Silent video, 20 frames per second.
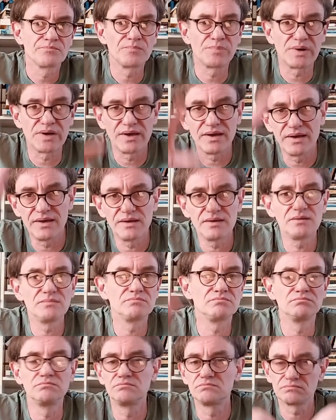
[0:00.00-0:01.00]

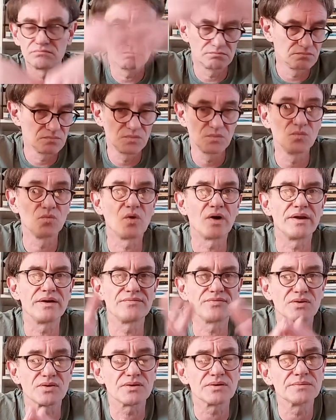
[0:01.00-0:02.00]
playing
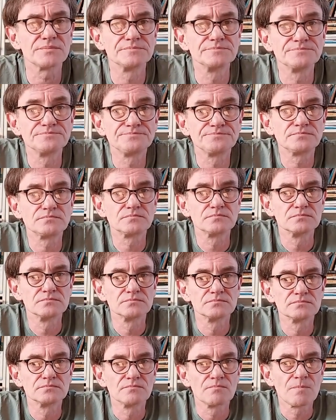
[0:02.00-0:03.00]
whatever,
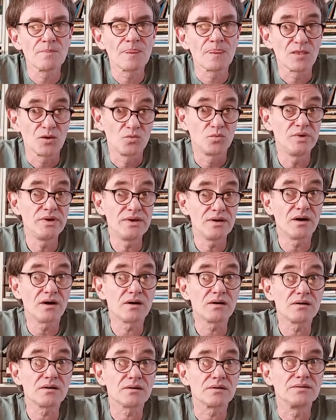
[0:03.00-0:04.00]
we
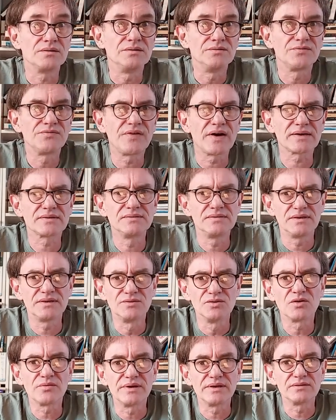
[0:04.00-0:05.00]
are, in fact,
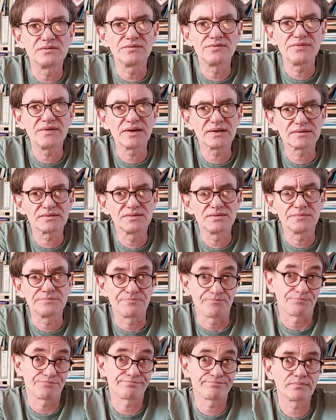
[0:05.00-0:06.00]
ignoring the fact
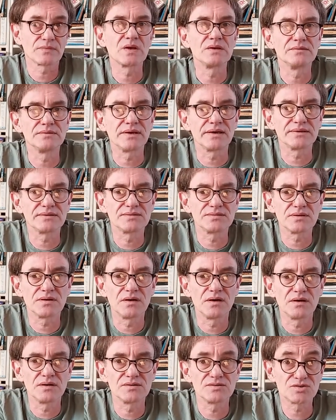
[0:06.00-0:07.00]
that
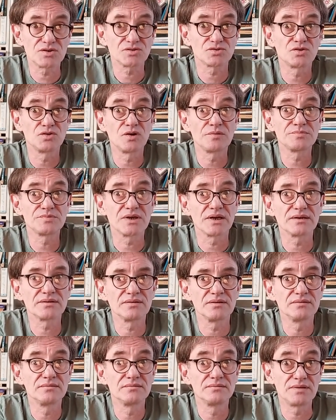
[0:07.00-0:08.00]
such an
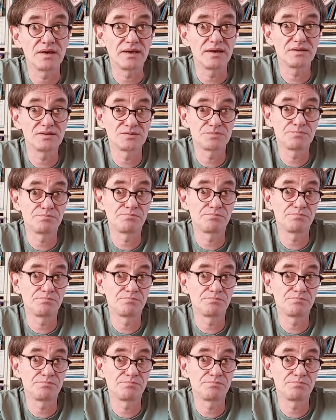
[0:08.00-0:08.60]
object takes